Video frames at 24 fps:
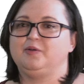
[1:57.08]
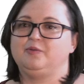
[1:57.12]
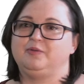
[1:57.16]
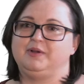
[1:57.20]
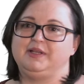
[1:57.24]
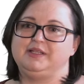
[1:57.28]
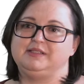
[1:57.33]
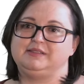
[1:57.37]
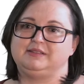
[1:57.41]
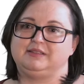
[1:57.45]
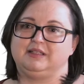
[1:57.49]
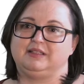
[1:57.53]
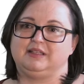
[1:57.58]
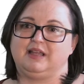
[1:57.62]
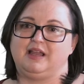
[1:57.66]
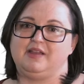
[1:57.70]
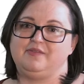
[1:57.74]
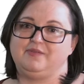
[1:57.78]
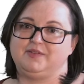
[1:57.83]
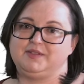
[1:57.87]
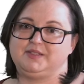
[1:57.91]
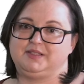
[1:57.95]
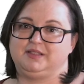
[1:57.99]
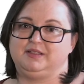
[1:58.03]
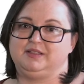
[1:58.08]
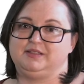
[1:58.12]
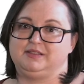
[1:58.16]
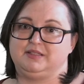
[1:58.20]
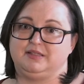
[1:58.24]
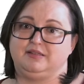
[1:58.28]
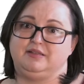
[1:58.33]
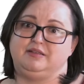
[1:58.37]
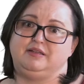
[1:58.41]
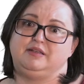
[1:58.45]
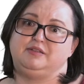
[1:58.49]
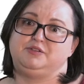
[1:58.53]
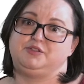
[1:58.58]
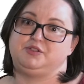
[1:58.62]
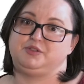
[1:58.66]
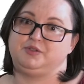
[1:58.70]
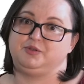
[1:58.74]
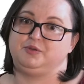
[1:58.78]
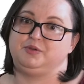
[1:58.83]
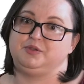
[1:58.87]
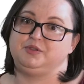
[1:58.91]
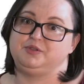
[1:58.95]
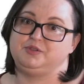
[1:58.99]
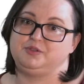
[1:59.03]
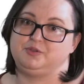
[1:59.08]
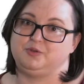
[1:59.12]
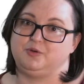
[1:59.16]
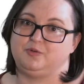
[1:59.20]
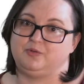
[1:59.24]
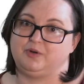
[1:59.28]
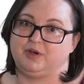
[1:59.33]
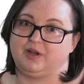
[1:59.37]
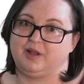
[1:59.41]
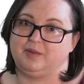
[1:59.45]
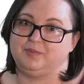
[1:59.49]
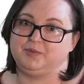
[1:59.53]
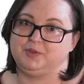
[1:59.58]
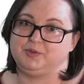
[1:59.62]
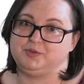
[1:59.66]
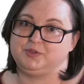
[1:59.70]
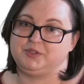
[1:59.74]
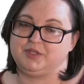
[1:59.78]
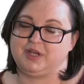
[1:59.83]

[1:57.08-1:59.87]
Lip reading: of ways that I facilitated students to overcome those